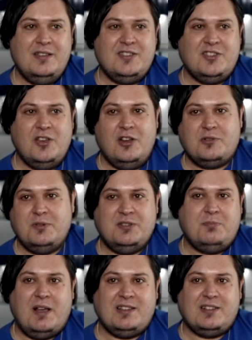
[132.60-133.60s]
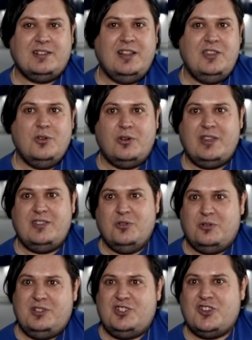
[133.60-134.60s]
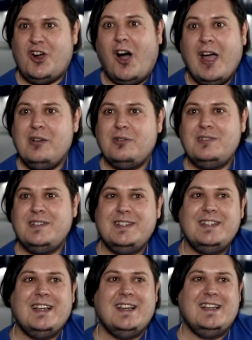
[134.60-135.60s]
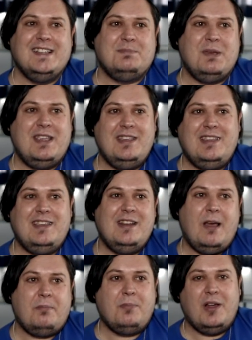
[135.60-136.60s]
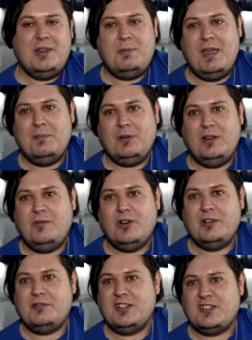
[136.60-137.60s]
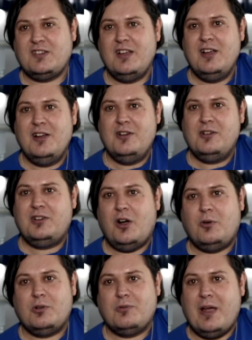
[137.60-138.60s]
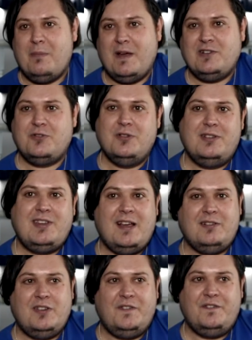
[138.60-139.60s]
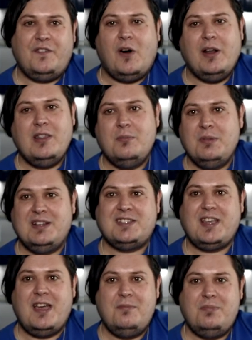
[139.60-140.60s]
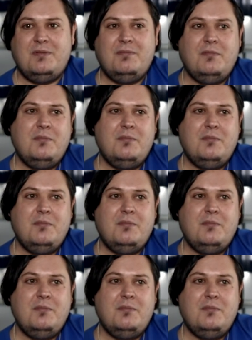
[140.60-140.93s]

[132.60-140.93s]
Search, which is basically your child is being kidnapped by the people and you've got to just go on a rampage through the town to find them and escape.